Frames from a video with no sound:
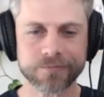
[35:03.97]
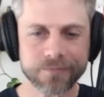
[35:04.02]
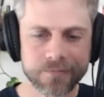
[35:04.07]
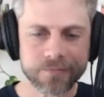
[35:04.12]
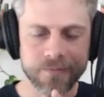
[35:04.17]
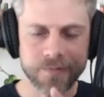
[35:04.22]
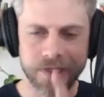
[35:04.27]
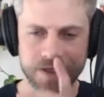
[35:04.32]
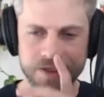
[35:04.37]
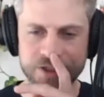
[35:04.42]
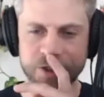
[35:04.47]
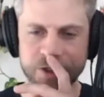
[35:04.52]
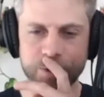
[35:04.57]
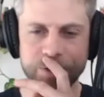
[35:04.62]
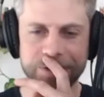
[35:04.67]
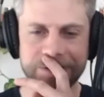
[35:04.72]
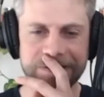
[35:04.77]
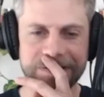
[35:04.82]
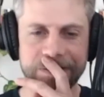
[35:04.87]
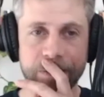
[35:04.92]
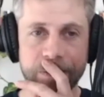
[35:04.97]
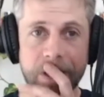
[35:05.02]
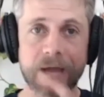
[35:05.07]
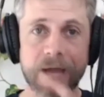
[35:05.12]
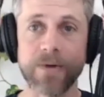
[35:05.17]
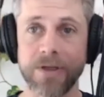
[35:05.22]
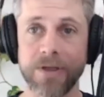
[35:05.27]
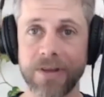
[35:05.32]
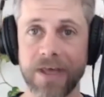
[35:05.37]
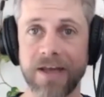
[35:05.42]
as you were
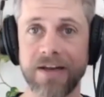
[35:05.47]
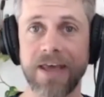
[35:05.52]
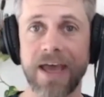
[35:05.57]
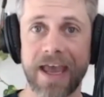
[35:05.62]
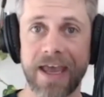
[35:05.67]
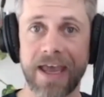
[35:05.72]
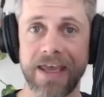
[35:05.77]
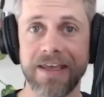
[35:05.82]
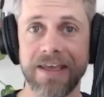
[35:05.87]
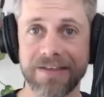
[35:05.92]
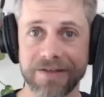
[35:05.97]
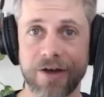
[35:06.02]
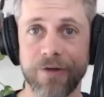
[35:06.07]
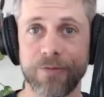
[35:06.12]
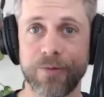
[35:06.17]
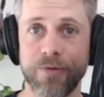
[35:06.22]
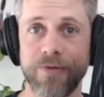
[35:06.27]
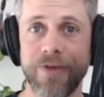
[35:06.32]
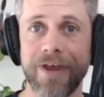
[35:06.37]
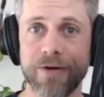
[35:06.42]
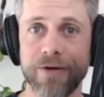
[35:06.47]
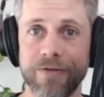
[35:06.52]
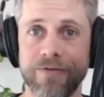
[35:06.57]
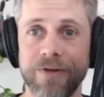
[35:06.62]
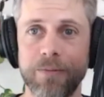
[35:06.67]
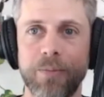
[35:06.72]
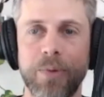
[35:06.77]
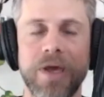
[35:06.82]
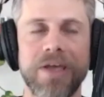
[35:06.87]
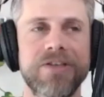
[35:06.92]
describing that example there of
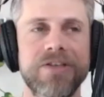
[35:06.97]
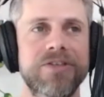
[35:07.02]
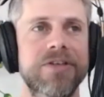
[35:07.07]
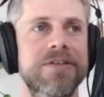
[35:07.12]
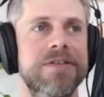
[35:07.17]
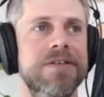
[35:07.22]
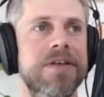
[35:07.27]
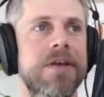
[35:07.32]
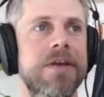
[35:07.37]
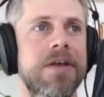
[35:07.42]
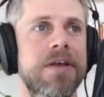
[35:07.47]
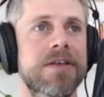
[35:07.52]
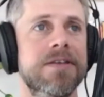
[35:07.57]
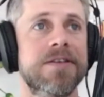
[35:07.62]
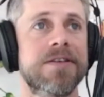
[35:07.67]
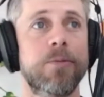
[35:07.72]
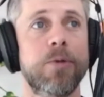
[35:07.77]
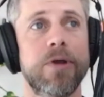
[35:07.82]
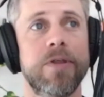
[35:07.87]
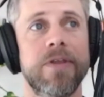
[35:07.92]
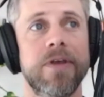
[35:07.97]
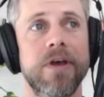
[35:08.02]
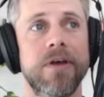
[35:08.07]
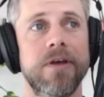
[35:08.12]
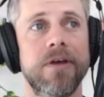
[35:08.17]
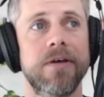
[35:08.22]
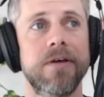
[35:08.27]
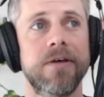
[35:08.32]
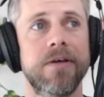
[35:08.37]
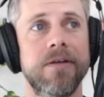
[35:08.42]
impatience. Someone that
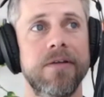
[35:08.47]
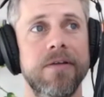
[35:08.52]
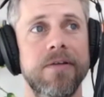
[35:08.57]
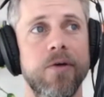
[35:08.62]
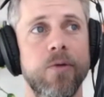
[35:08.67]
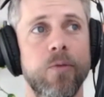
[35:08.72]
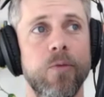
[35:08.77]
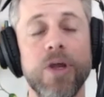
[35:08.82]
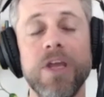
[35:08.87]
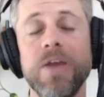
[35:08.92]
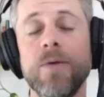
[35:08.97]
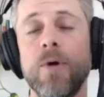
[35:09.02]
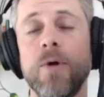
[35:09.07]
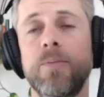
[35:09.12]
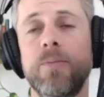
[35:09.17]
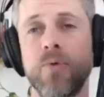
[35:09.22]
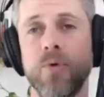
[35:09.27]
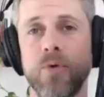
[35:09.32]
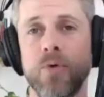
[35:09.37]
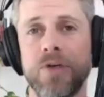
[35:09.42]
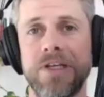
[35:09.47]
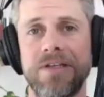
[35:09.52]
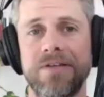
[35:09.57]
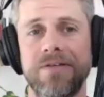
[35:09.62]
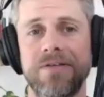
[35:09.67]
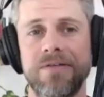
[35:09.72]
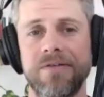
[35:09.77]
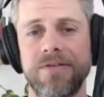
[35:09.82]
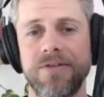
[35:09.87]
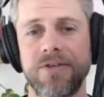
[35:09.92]
we were brought
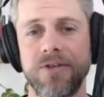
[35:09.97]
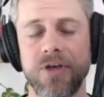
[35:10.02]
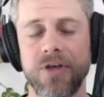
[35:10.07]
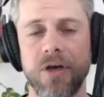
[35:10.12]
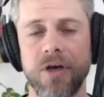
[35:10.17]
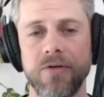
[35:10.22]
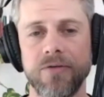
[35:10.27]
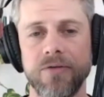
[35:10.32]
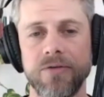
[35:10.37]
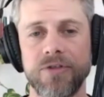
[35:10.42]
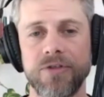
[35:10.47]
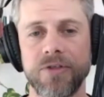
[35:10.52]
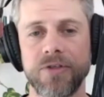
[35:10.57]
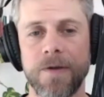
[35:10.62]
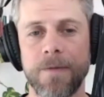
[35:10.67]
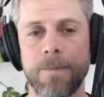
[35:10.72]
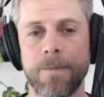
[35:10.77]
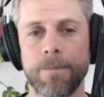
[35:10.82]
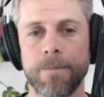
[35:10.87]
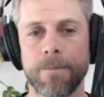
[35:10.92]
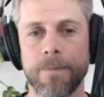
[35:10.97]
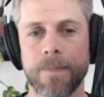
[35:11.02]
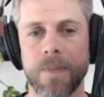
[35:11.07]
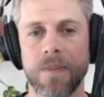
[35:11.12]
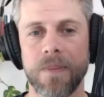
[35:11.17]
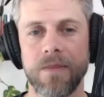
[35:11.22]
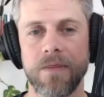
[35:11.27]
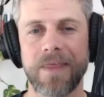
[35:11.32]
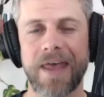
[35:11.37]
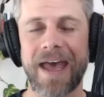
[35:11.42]
in to coach
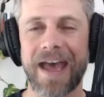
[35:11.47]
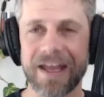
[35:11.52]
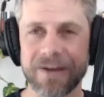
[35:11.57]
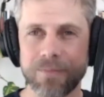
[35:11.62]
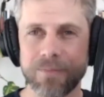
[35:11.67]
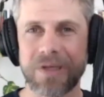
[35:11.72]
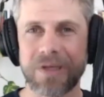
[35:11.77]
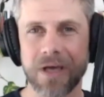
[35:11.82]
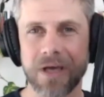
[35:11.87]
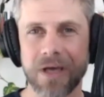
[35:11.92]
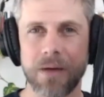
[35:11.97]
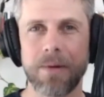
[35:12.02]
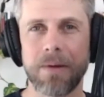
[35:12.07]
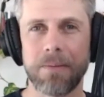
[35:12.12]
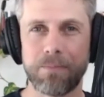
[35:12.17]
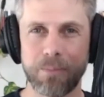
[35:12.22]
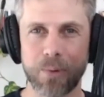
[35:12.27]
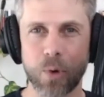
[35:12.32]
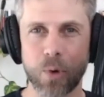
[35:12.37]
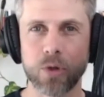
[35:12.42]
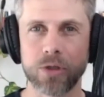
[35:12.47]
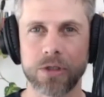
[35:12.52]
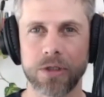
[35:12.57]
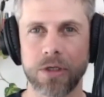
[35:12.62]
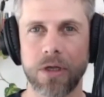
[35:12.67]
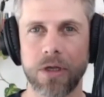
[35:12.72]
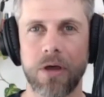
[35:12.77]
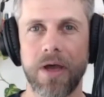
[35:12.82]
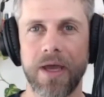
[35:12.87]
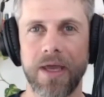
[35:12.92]
that had become a
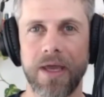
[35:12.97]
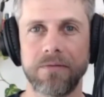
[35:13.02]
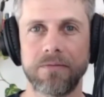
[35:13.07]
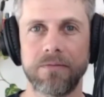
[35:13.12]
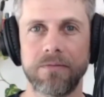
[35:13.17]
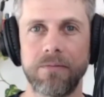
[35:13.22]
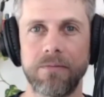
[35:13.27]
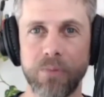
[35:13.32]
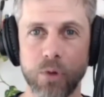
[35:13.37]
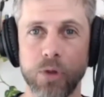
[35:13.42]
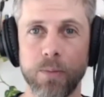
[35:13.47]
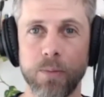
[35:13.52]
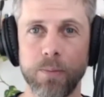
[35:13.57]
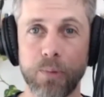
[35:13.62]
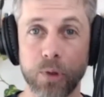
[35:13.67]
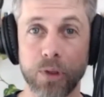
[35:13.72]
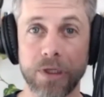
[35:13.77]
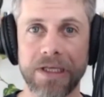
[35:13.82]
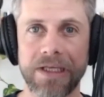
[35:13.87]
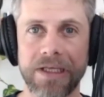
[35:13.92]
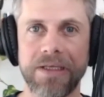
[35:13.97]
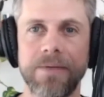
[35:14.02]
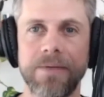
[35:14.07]
borderline bully,